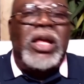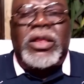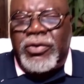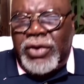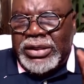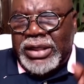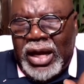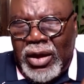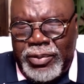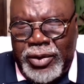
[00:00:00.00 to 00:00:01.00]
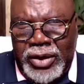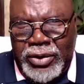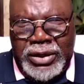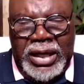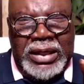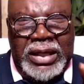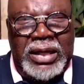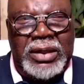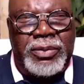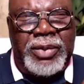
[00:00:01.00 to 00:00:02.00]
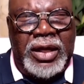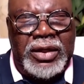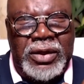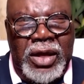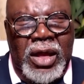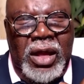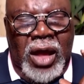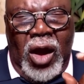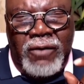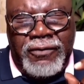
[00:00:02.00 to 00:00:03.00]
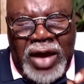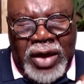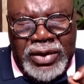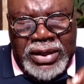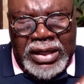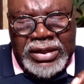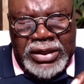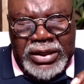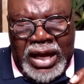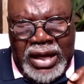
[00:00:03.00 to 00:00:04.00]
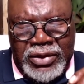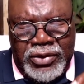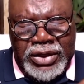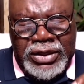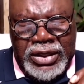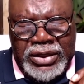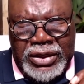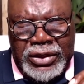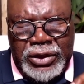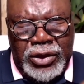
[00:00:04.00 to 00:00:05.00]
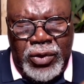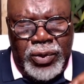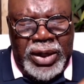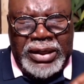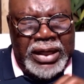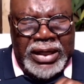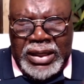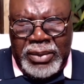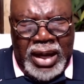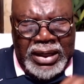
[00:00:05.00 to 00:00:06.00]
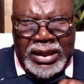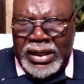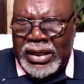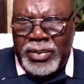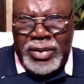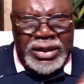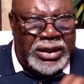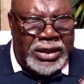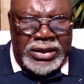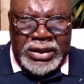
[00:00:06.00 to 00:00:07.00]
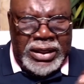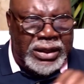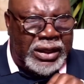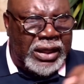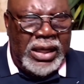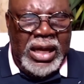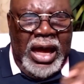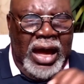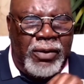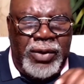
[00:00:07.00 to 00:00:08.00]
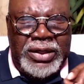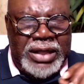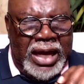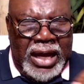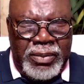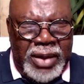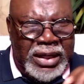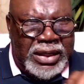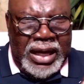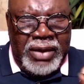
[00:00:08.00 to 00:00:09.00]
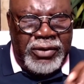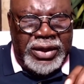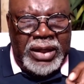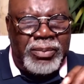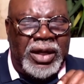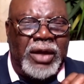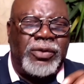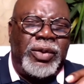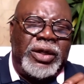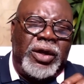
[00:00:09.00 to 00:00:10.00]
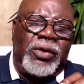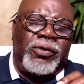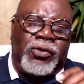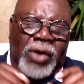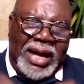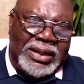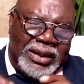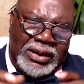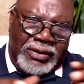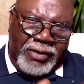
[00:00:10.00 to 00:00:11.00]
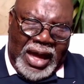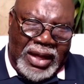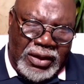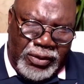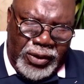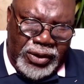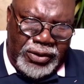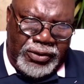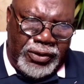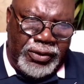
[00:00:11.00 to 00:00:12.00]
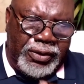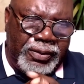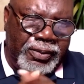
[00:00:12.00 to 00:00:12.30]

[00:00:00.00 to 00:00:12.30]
The reason I hope you understand that is because our foundation as Christians is so weak that anybody can come and teach us anything, and we say amen to everything because we don't rightly divide the word of truth.